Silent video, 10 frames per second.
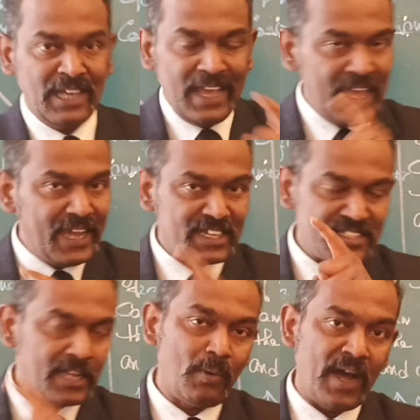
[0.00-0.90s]
x
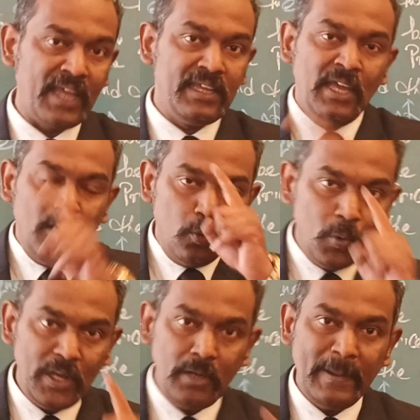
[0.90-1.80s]
and y
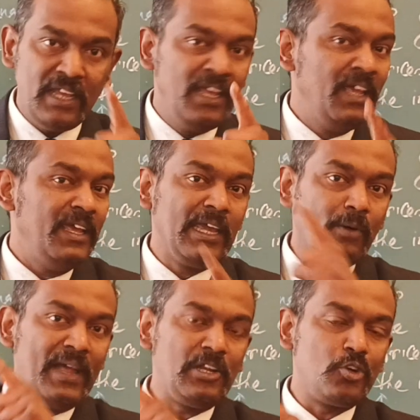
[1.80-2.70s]
will be
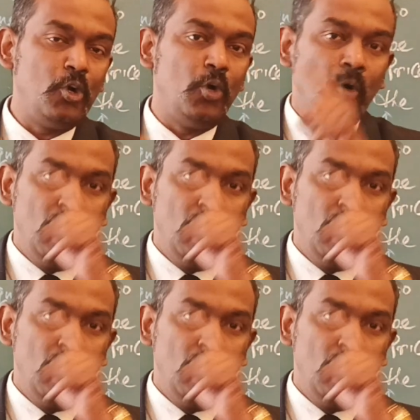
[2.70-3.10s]
equal to